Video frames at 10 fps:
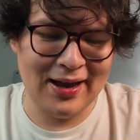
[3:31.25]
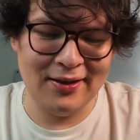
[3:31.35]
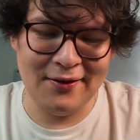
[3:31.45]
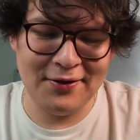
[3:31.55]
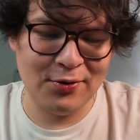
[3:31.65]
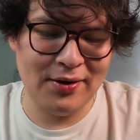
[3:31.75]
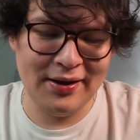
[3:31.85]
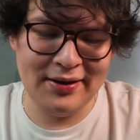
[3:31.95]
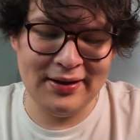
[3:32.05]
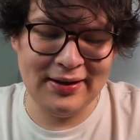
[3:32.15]
I love the
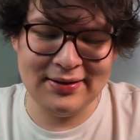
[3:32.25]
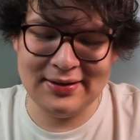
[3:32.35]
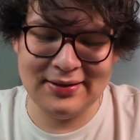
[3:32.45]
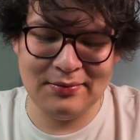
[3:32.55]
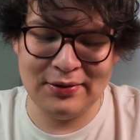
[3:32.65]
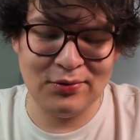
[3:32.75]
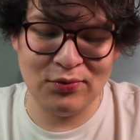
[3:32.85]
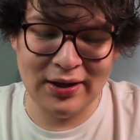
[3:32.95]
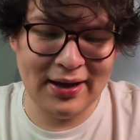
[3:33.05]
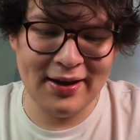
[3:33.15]
quality. It's
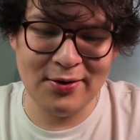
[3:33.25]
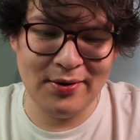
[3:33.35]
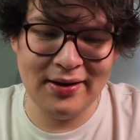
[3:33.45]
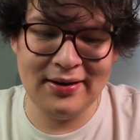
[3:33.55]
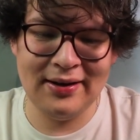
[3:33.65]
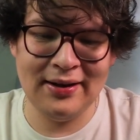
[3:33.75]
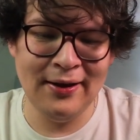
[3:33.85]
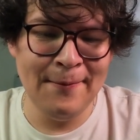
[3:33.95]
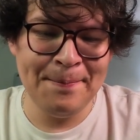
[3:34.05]
really high quality.